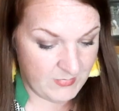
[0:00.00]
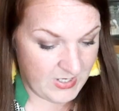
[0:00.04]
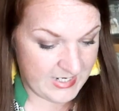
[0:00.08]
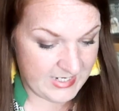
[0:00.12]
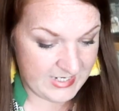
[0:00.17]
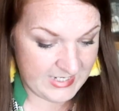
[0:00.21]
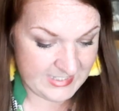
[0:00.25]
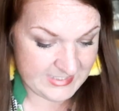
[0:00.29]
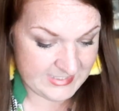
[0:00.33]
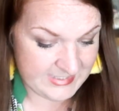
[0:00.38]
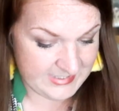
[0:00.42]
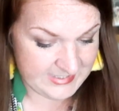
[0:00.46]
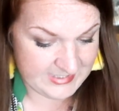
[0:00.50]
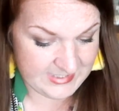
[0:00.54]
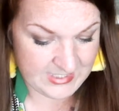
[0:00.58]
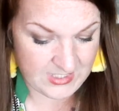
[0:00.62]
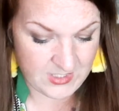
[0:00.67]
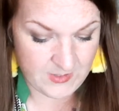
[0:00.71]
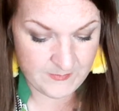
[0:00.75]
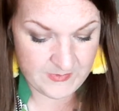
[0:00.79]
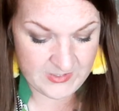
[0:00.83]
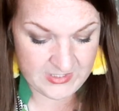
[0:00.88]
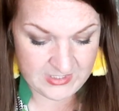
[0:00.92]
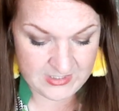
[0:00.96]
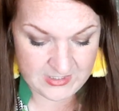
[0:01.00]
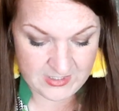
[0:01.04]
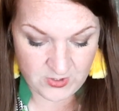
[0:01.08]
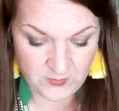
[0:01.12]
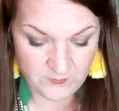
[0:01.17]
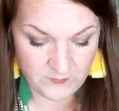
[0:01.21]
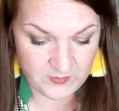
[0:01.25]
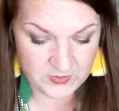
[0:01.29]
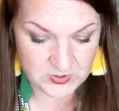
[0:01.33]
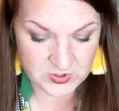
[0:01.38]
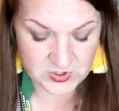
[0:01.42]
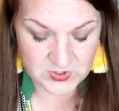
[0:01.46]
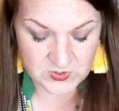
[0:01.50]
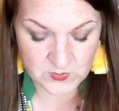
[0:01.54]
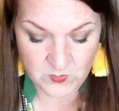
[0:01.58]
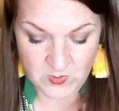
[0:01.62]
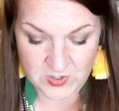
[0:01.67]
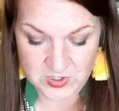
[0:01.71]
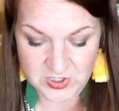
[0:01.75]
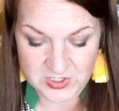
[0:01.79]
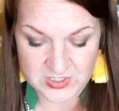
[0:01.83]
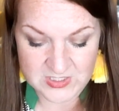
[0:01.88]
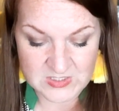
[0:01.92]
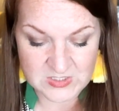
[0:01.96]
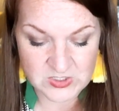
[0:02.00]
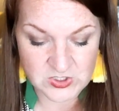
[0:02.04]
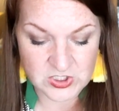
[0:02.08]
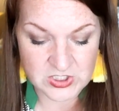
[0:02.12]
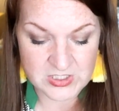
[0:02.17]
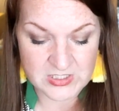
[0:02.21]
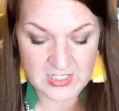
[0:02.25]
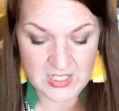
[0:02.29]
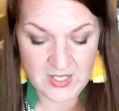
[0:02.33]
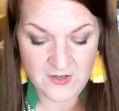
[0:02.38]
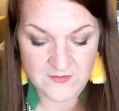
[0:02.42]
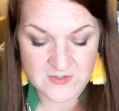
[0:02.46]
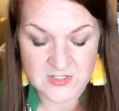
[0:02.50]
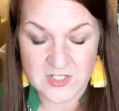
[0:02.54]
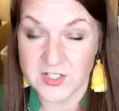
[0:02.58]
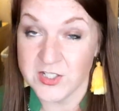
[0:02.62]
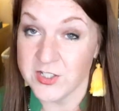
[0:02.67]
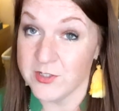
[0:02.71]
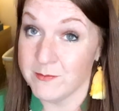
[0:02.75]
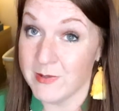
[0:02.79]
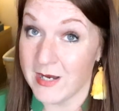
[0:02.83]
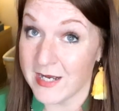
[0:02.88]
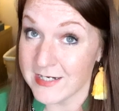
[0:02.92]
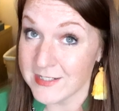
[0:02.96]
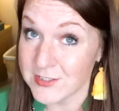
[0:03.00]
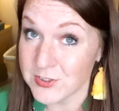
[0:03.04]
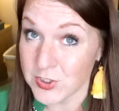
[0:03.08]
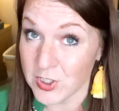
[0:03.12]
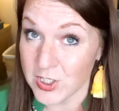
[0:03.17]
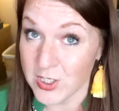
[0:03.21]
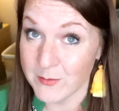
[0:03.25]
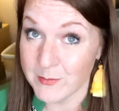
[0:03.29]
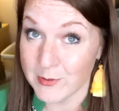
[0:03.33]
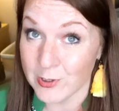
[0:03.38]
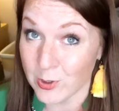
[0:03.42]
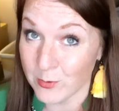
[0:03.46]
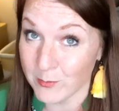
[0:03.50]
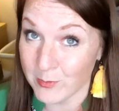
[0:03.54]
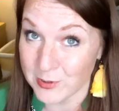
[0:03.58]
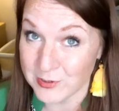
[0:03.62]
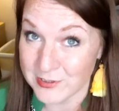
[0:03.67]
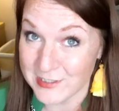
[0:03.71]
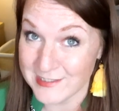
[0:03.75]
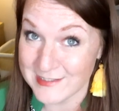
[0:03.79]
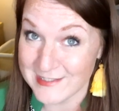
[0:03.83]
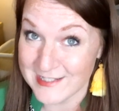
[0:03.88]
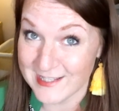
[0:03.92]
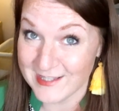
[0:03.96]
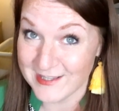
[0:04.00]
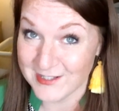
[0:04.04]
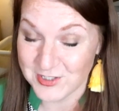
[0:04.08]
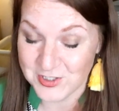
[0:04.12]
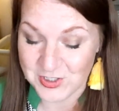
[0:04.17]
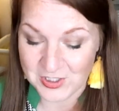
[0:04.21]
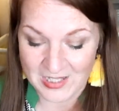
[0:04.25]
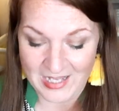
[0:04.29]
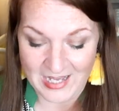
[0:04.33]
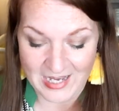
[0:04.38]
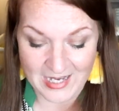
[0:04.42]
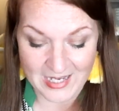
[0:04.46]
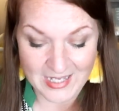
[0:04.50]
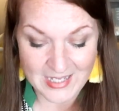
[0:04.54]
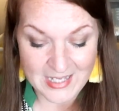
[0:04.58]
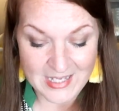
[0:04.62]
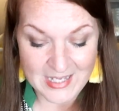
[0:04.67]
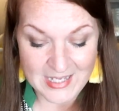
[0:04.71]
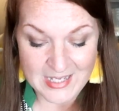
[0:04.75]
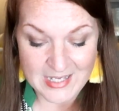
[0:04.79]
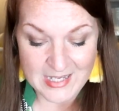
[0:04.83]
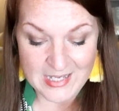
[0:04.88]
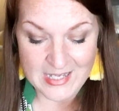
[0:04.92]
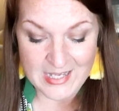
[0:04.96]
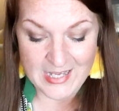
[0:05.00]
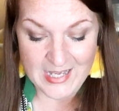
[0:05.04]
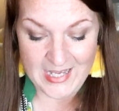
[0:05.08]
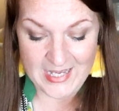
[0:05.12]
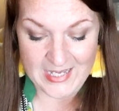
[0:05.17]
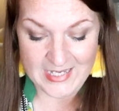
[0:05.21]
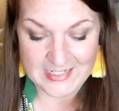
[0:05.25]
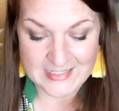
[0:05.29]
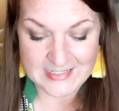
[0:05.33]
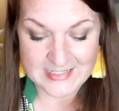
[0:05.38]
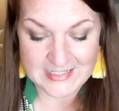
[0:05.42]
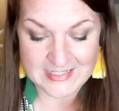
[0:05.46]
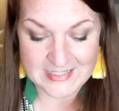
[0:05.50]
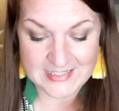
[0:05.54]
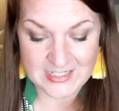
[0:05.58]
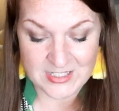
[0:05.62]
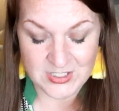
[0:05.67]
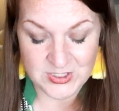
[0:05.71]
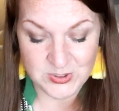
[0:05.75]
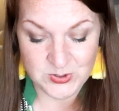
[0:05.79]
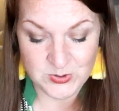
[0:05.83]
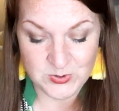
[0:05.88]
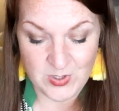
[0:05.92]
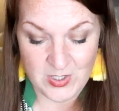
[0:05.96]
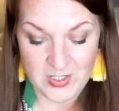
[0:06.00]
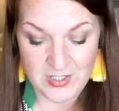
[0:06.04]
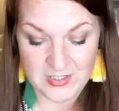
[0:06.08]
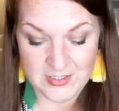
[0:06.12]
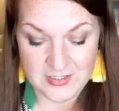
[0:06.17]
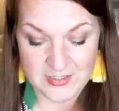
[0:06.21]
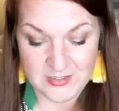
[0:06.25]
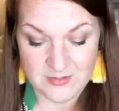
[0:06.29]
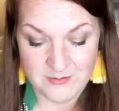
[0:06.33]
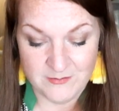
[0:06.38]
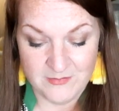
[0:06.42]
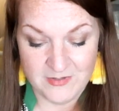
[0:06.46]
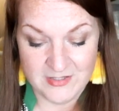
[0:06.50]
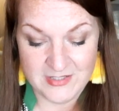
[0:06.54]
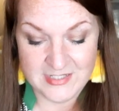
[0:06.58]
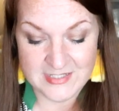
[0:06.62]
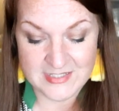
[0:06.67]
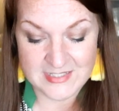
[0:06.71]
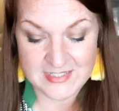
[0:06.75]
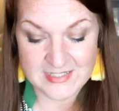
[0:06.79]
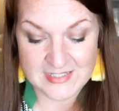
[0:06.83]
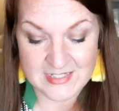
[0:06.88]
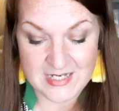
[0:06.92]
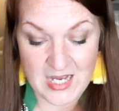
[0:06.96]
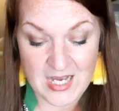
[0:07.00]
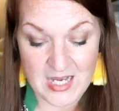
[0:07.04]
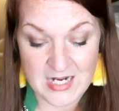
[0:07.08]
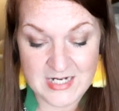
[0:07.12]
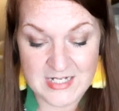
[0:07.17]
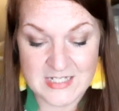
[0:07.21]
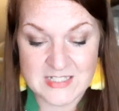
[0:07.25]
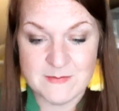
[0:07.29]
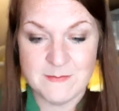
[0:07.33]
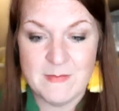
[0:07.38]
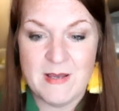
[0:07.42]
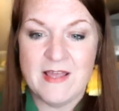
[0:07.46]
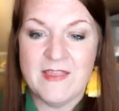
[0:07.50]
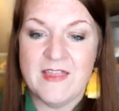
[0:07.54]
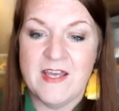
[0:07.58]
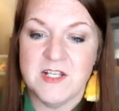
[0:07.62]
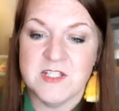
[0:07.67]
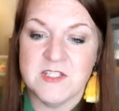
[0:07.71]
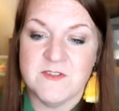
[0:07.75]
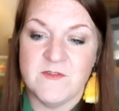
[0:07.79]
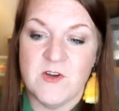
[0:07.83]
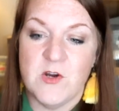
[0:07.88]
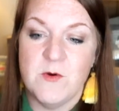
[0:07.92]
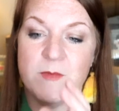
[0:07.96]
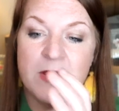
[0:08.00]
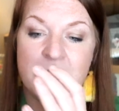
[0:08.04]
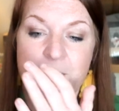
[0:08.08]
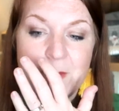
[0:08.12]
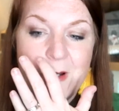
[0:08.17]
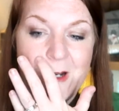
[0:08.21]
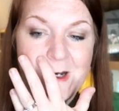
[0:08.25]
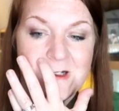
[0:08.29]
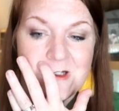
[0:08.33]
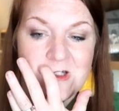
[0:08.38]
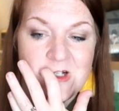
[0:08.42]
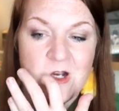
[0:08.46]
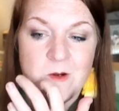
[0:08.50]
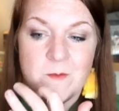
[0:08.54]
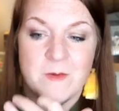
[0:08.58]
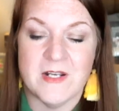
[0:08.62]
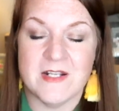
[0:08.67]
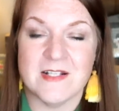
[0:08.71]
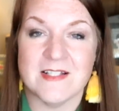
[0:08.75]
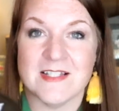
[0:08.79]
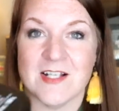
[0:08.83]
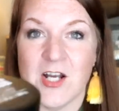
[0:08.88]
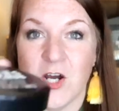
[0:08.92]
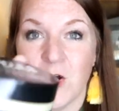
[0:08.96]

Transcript: my niece is coming. Hopefully she doesn't watch this. And she loves a good body scrub. And her birthday is in the July. And so um, this is the Onyx Bathhouse Foaming Body Scrub and it's